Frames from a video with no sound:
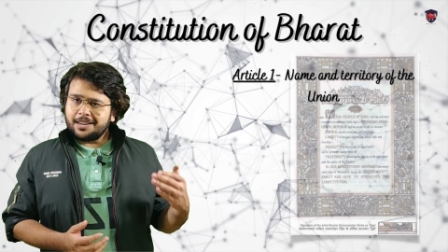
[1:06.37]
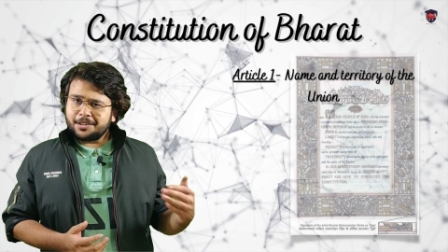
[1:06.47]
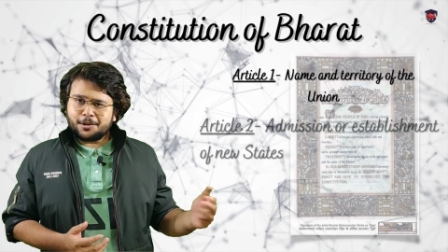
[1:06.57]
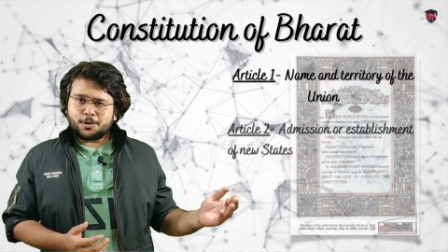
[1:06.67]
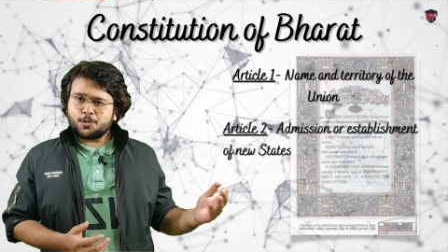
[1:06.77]

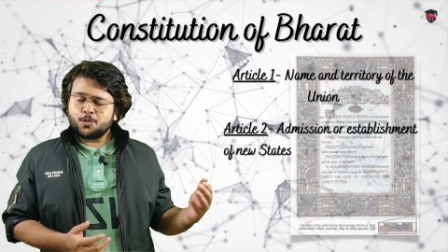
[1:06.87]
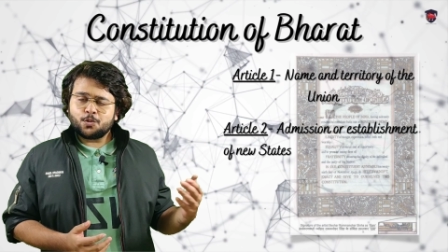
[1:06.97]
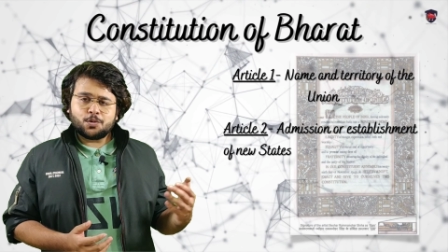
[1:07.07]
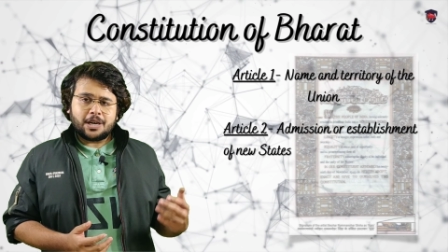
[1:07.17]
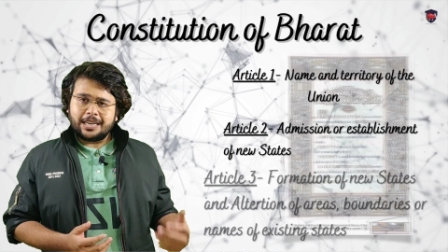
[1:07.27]
article
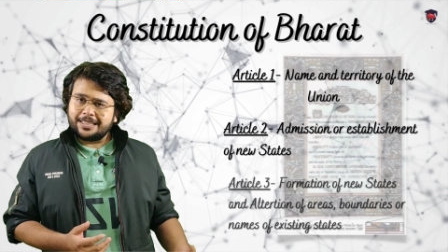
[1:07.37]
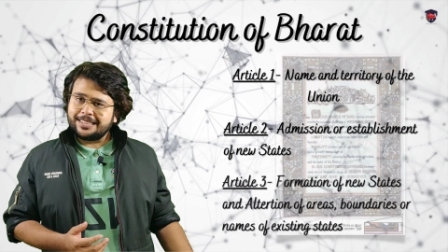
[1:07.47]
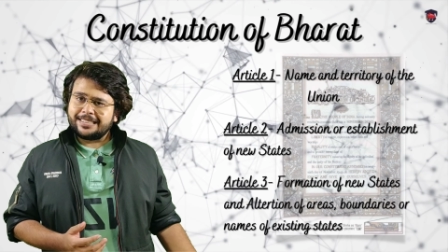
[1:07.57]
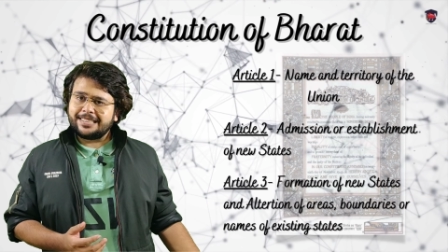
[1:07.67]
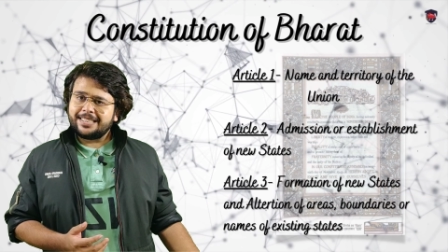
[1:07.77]
2,
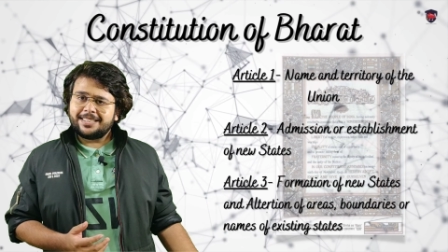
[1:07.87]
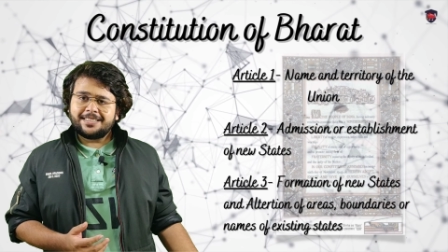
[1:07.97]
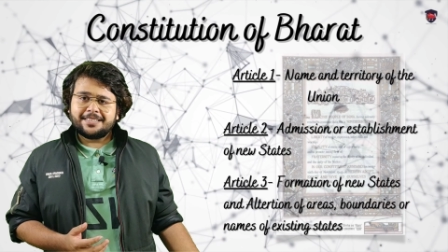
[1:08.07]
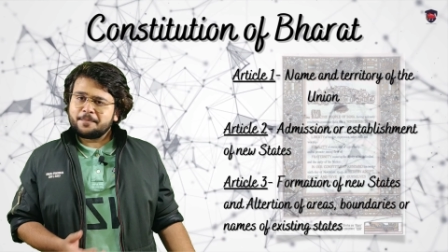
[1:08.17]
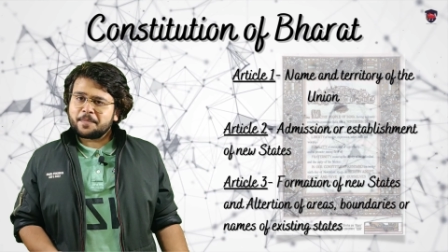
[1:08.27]
article
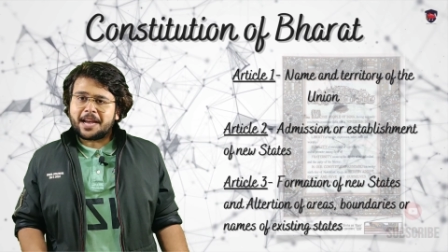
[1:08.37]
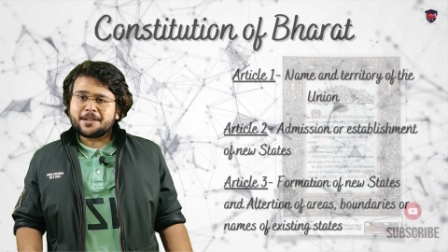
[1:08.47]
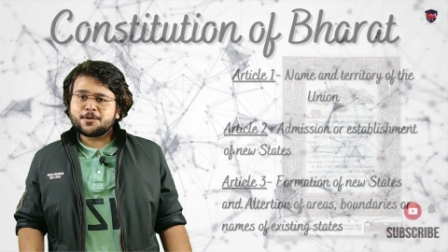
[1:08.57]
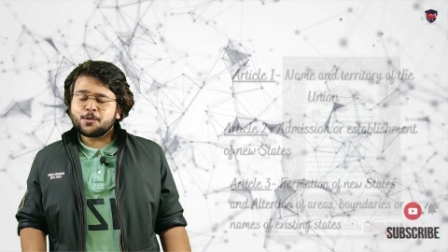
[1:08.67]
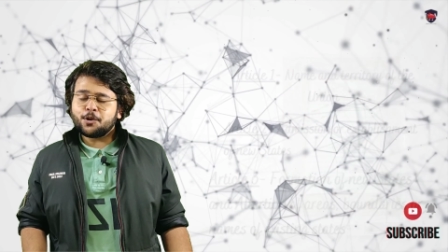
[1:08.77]
3
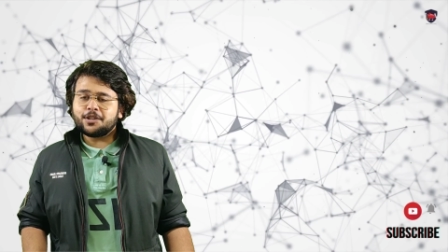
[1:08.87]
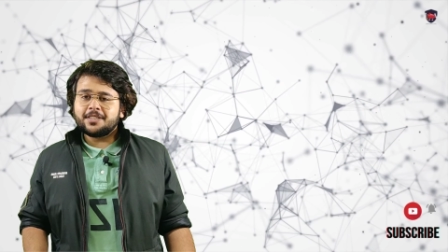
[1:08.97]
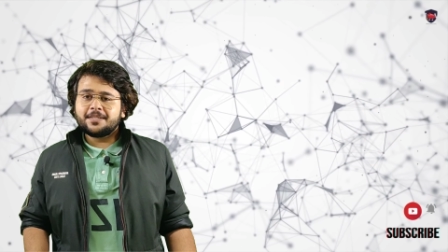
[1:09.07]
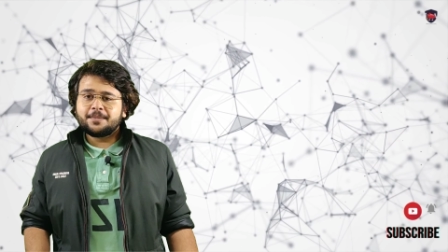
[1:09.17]
and so on.